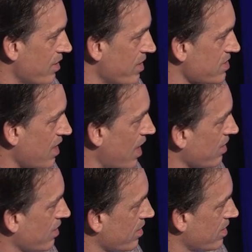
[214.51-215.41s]
this
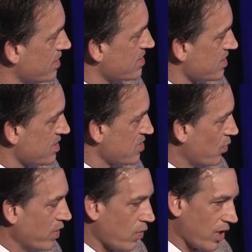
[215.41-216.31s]
talk, these systems
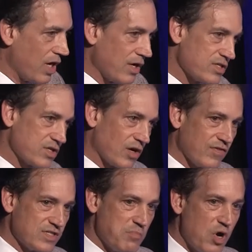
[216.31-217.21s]
that we work on
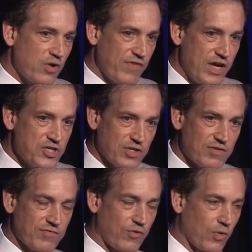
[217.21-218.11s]
serve as a
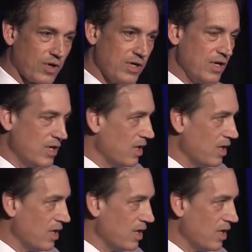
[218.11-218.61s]
motivation for